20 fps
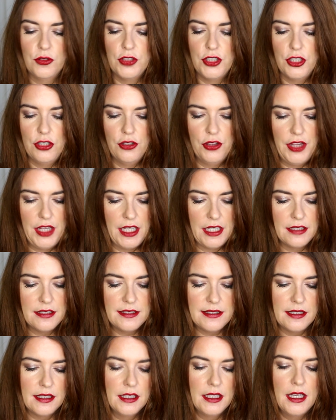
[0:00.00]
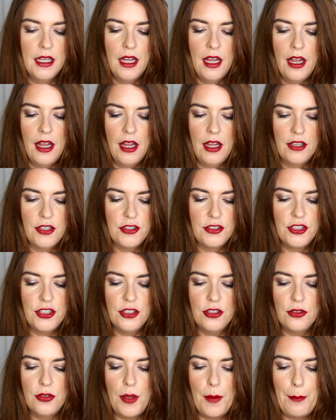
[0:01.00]
new things.
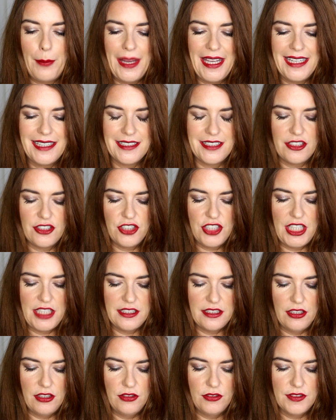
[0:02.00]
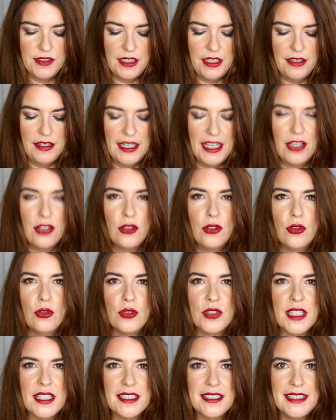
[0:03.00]
New baked shadows, and they're
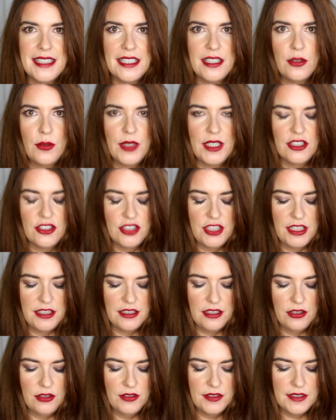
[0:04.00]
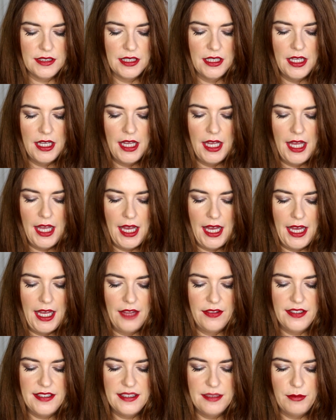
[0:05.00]
called Sequin Shadows.
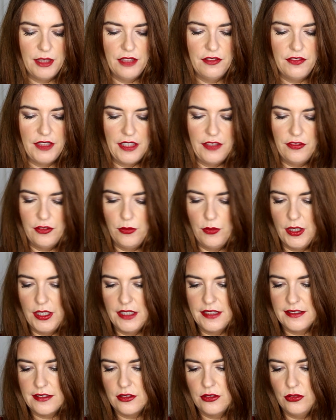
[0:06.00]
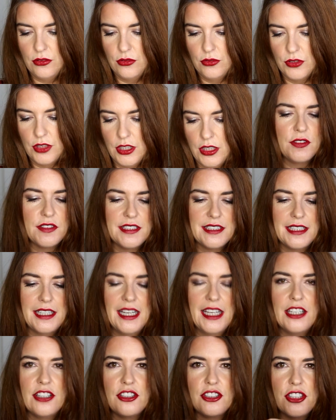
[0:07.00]
And this is my favourite one. It's called
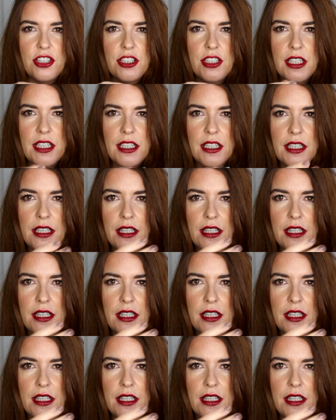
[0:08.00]
Constellation,